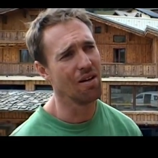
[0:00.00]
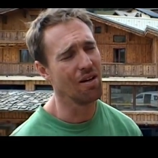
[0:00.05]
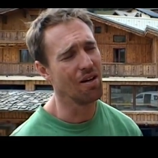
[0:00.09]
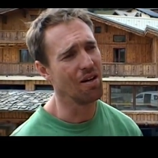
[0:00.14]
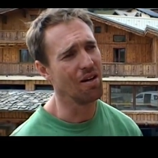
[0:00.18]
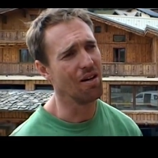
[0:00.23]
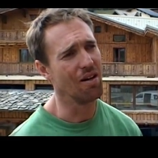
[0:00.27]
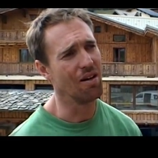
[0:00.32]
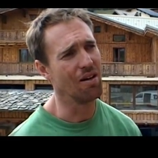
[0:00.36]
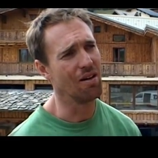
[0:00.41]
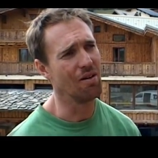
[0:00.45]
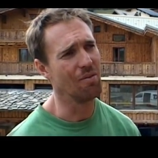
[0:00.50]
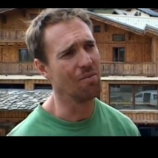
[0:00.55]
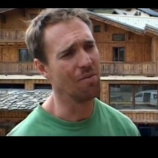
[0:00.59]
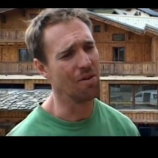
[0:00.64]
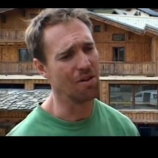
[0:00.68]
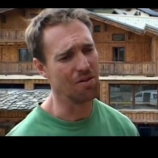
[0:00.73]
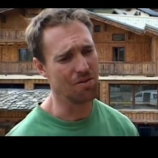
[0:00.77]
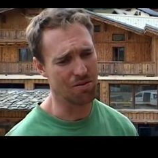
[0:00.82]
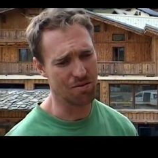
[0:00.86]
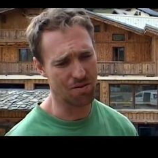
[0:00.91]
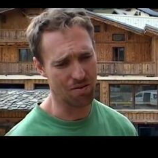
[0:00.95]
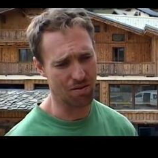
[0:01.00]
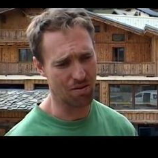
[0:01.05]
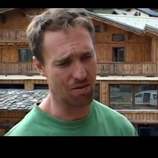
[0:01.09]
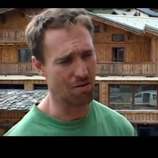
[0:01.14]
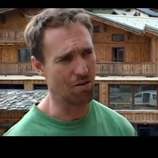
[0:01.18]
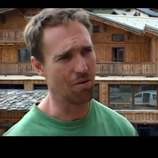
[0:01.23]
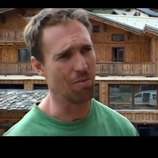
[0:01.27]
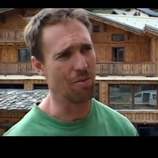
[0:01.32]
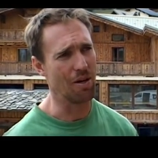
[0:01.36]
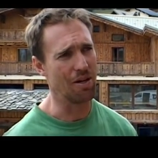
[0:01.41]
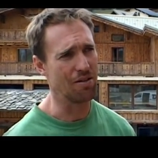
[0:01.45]
um, that's also got
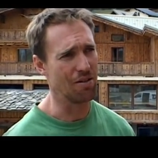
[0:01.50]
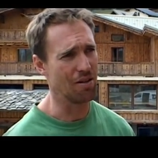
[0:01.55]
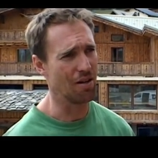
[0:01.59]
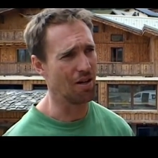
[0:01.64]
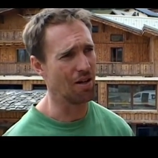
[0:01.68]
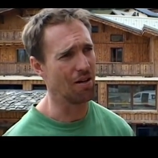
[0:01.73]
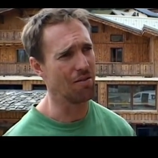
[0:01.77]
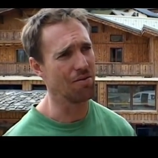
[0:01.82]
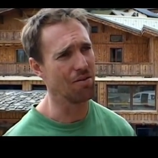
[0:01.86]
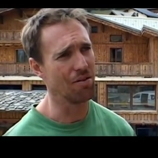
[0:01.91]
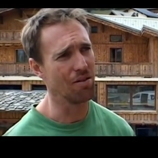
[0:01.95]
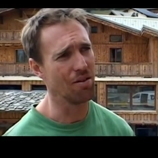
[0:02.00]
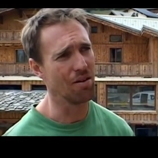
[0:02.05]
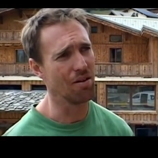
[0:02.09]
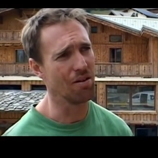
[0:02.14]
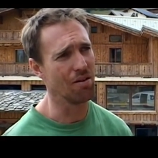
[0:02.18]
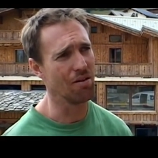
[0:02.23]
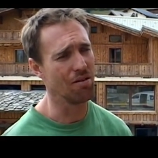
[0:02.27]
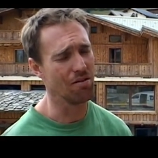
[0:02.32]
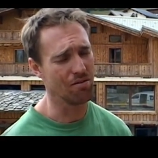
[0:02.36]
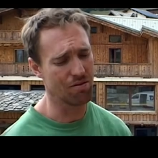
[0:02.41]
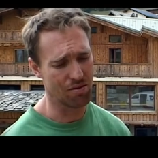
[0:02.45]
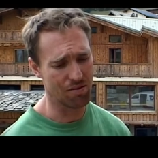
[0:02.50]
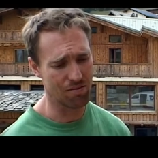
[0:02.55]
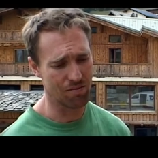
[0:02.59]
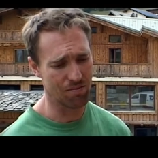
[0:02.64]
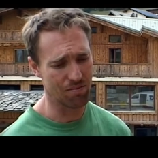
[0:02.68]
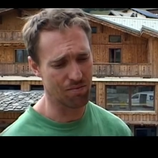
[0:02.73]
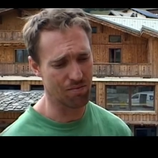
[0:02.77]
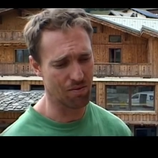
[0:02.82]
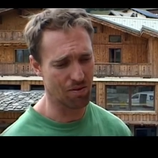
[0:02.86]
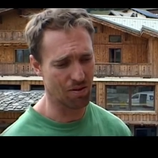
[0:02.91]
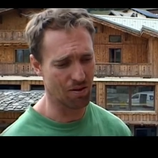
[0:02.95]
long battery life and, and sort
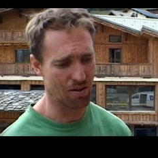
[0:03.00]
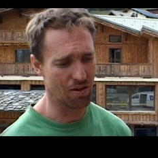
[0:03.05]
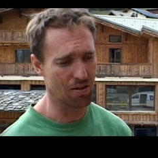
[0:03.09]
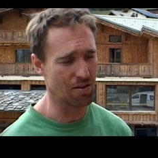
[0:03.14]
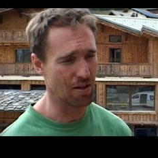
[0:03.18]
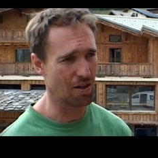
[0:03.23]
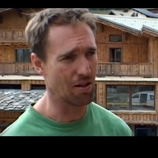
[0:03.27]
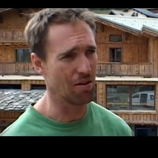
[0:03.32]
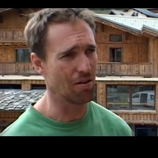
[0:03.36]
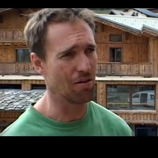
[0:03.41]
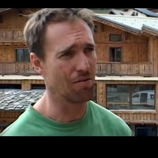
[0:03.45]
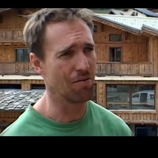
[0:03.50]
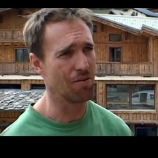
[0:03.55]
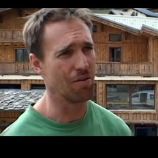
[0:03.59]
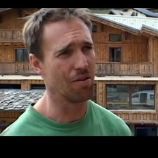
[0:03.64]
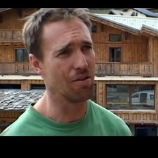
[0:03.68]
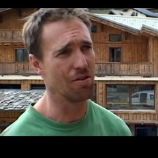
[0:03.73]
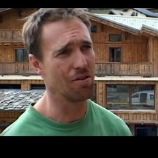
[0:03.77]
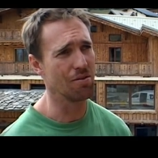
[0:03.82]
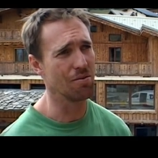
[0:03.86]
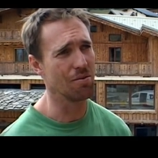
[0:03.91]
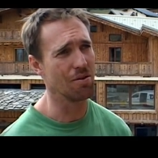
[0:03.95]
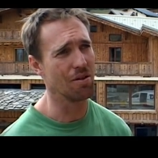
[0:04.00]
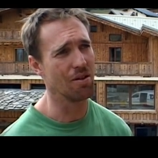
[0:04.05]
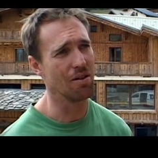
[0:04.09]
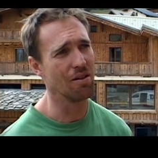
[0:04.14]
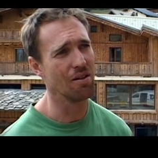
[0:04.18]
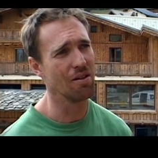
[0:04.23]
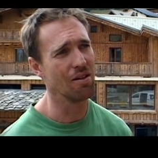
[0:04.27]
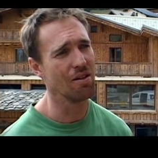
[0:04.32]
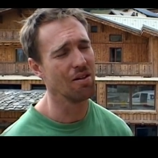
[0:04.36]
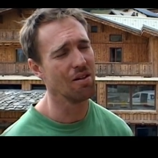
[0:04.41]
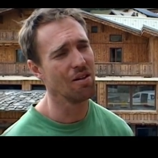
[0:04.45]
of can take a lot of footage as well
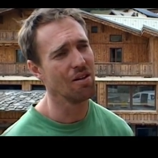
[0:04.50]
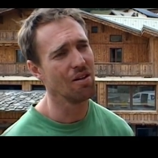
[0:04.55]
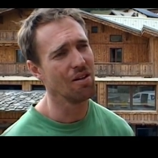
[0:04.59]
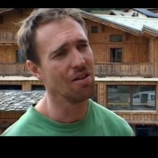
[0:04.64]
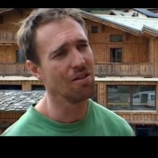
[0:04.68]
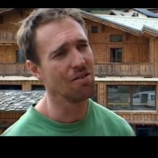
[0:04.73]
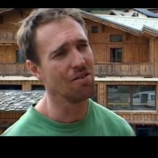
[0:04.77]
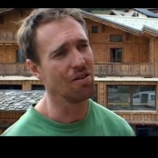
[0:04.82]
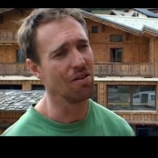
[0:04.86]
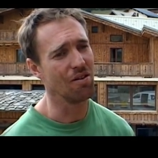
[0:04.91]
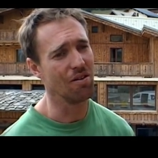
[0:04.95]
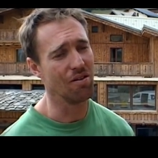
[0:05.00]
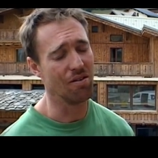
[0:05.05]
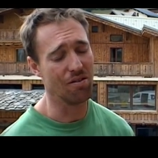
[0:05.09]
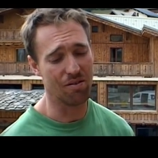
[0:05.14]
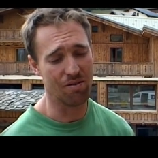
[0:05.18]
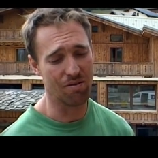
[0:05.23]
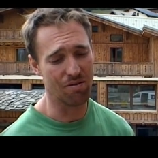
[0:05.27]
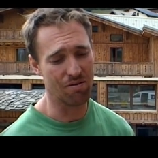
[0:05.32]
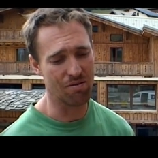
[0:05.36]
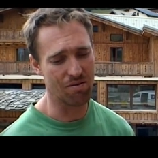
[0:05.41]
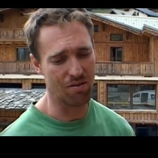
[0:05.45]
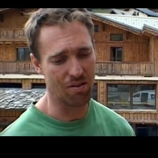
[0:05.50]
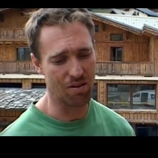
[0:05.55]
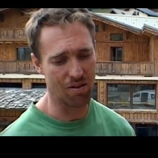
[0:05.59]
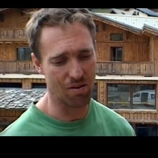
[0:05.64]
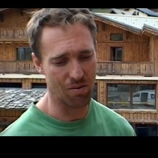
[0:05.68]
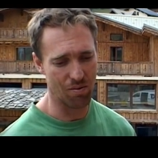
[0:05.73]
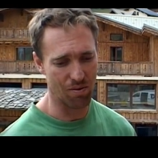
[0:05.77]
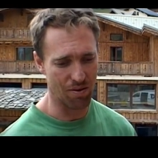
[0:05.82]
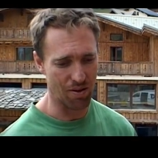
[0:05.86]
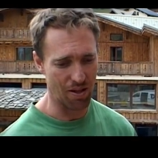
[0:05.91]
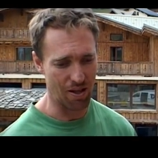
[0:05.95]
so you know
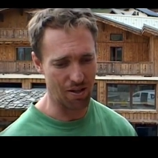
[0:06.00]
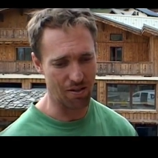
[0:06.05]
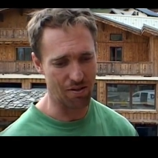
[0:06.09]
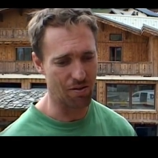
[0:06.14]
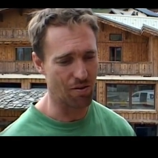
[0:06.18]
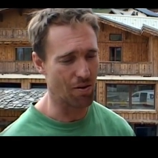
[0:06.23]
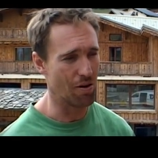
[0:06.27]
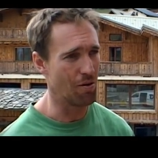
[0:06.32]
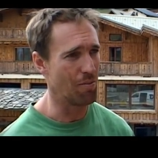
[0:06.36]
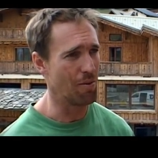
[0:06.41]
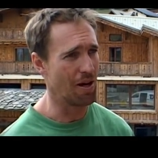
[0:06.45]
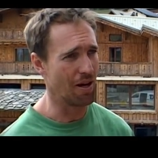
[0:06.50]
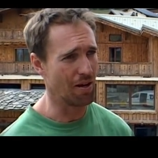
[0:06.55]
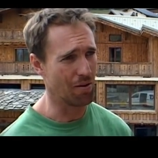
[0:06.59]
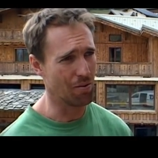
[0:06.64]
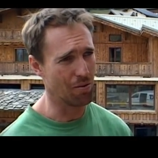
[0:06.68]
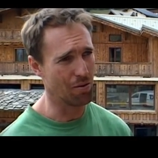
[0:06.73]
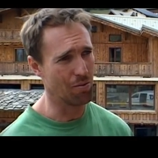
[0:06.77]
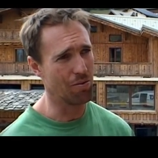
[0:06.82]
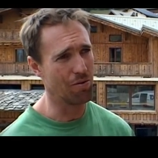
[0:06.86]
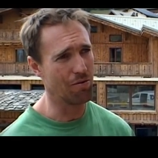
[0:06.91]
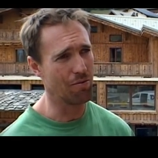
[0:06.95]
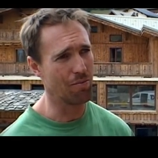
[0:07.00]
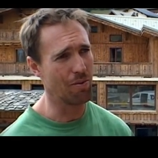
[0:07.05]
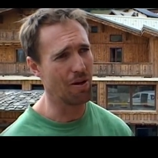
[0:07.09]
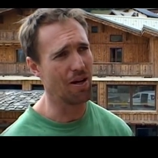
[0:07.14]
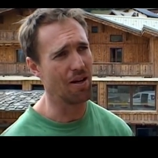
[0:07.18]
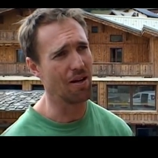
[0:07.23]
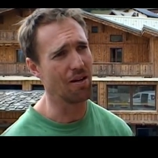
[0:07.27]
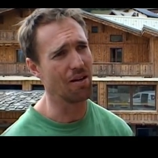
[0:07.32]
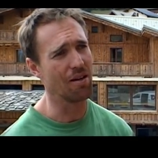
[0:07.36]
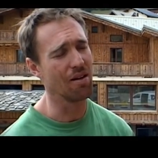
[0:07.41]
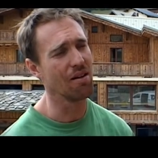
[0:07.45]
with the H2O bag, waterproof
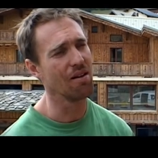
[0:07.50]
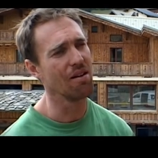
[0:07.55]
bag